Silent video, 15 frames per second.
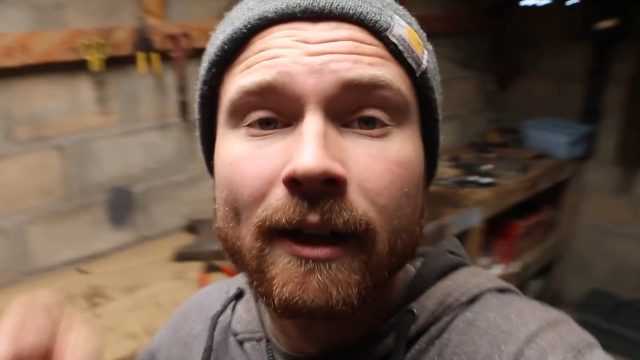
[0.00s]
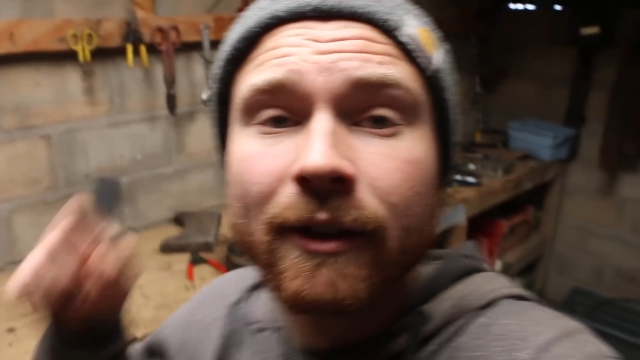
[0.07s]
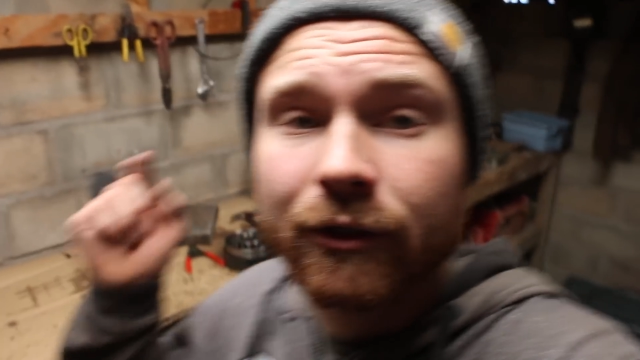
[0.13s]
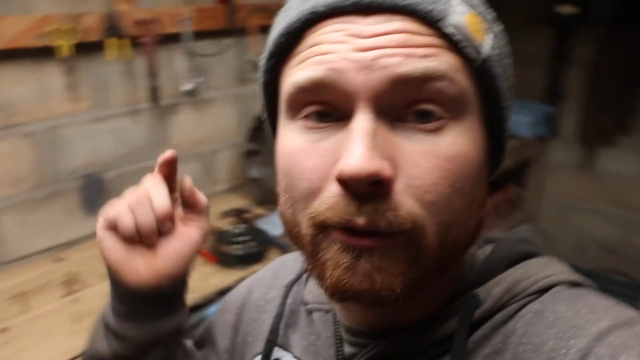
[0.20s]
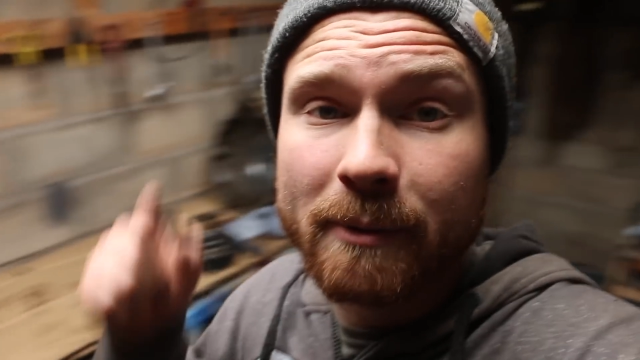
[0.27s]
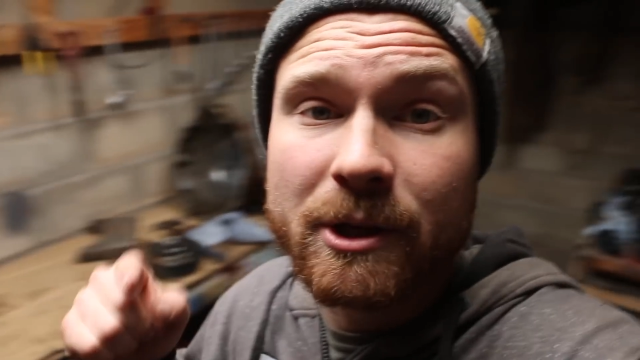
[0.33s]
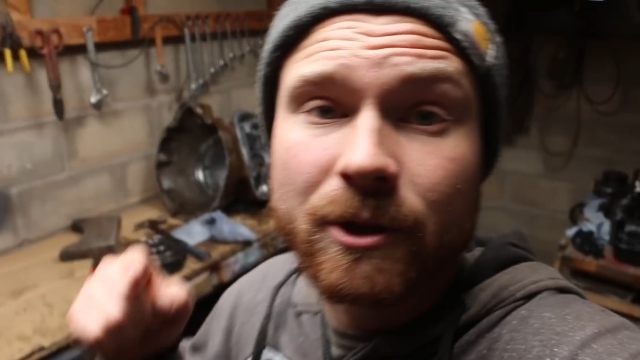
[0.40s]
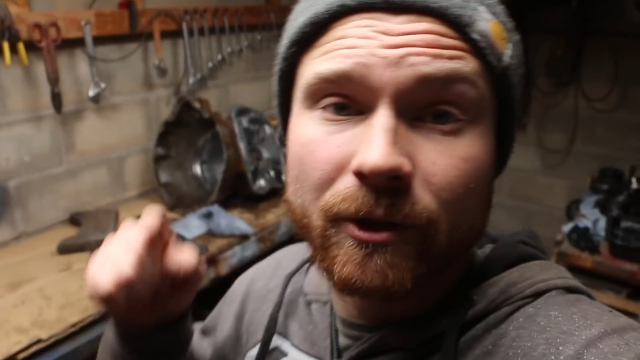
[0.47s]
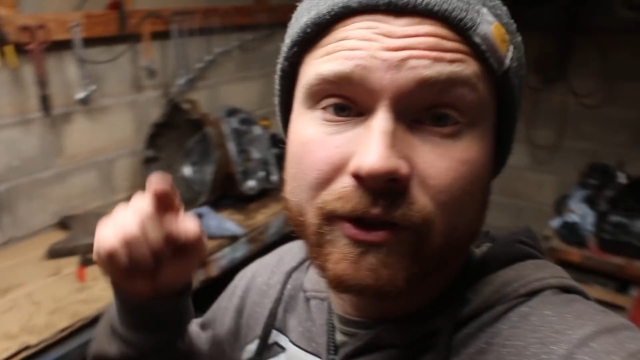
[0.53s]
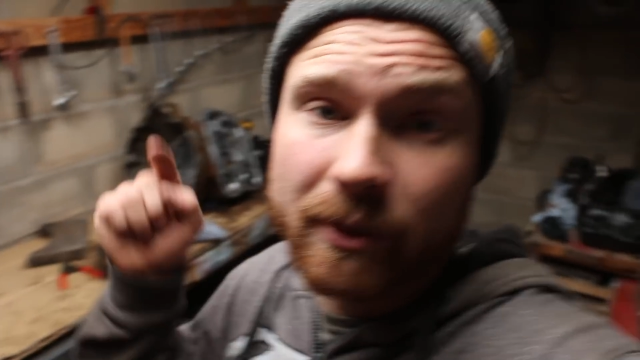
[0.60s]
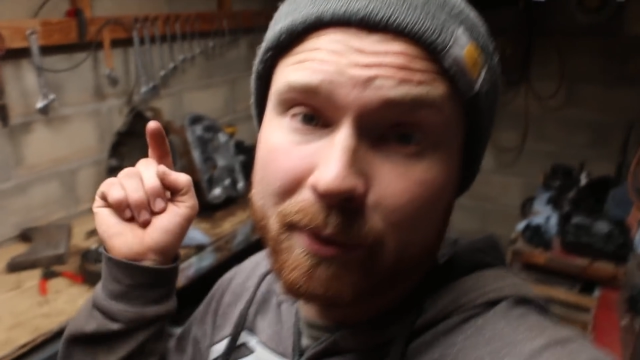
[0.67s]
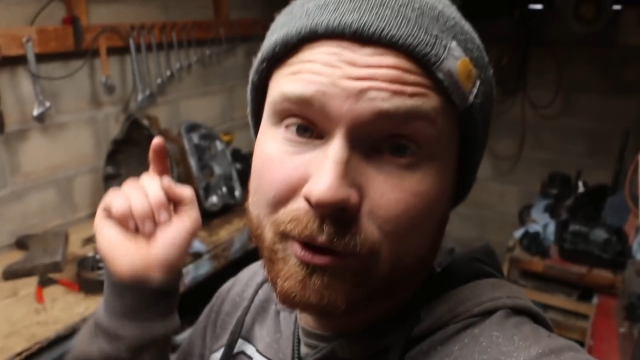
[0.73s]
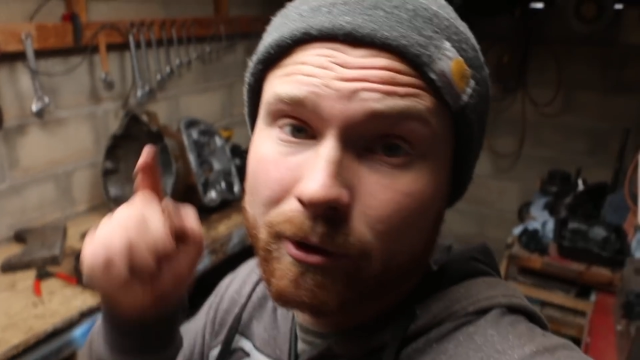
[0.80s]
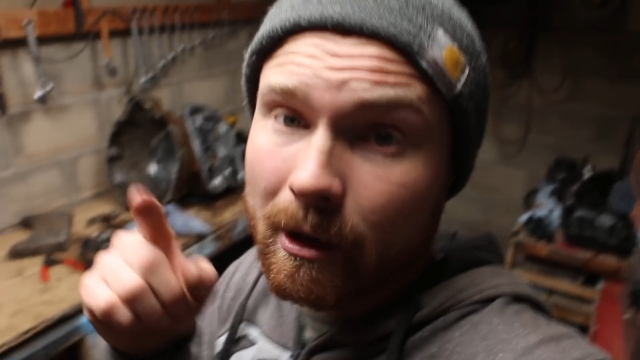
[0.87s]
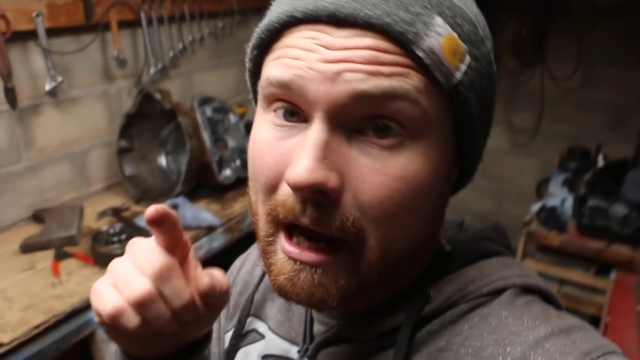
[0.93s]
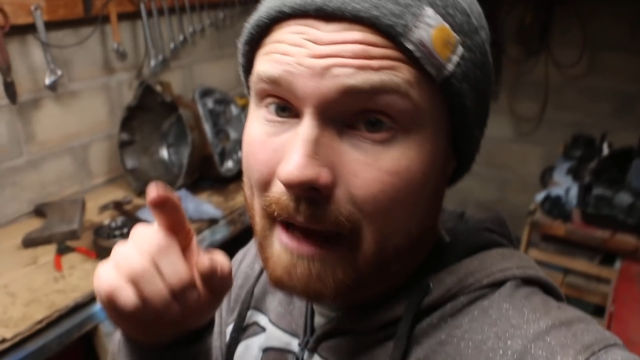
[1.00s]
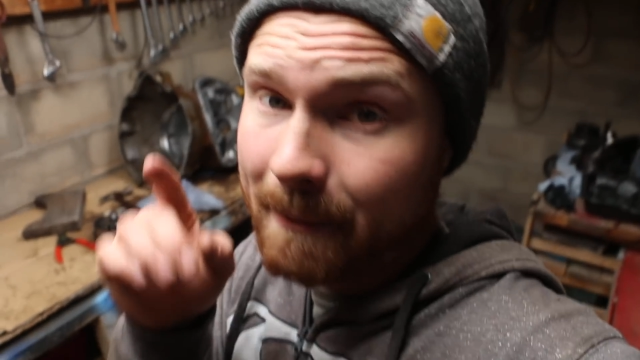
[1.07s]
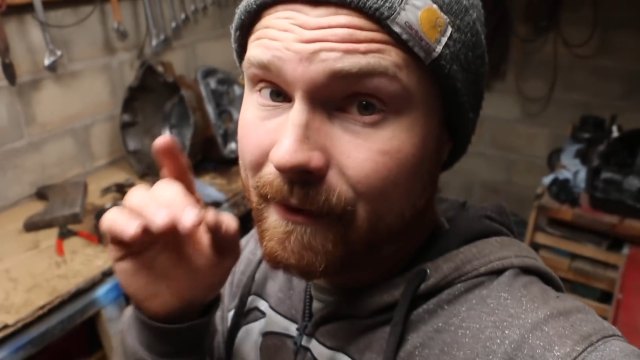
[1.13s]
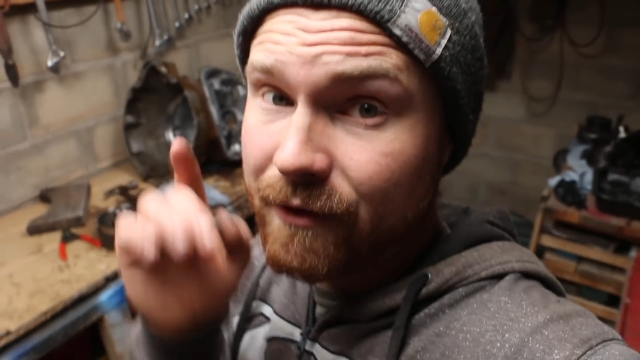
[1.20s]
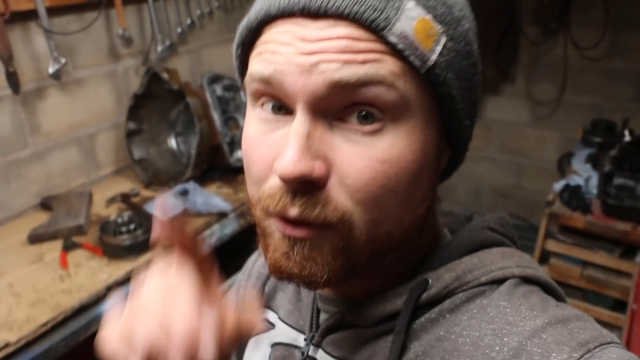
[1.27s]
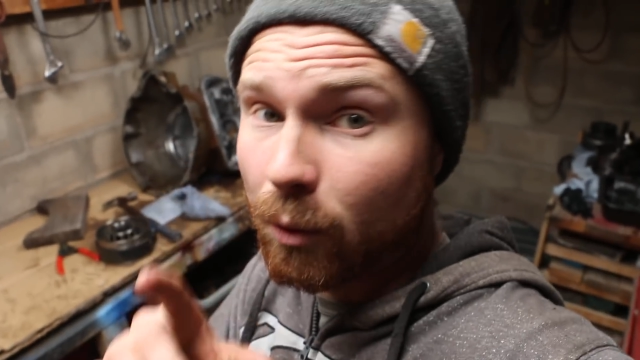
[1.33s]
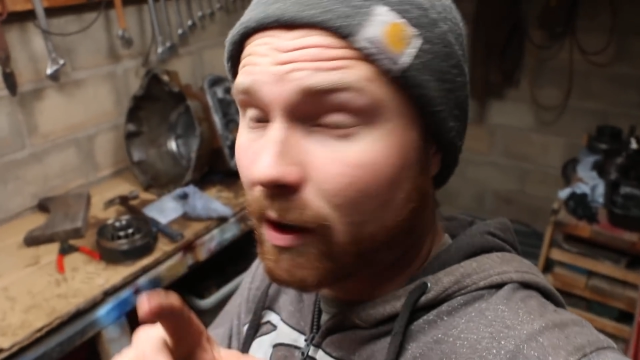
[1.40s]
so be sure to subscribe
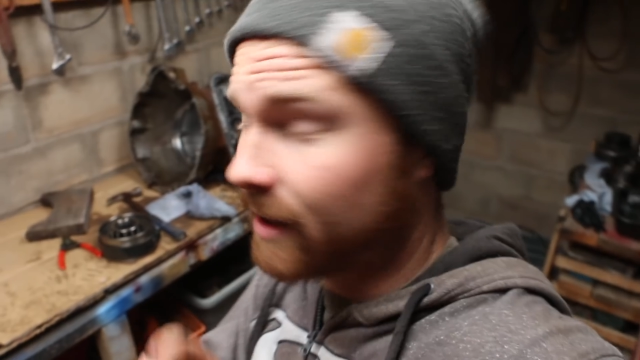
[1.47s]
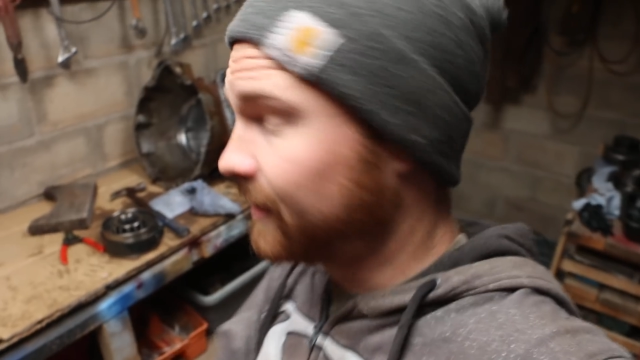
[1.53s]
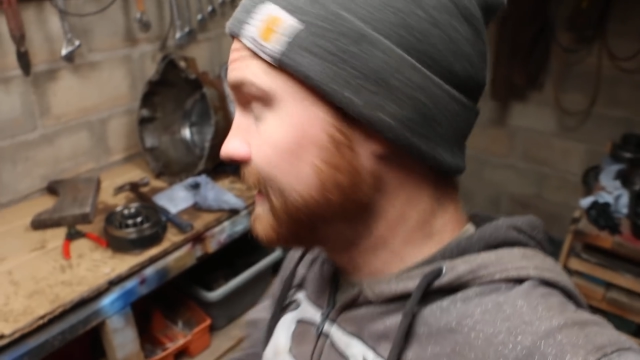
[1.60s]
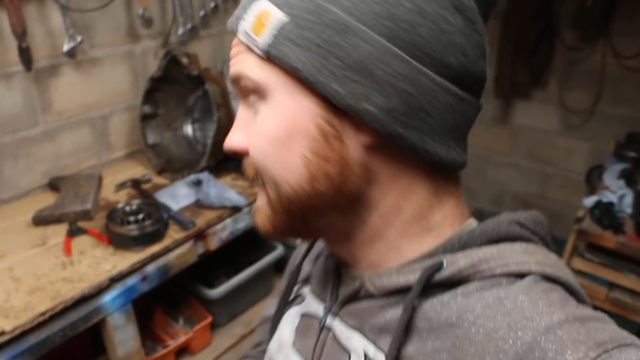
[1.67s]
if you want to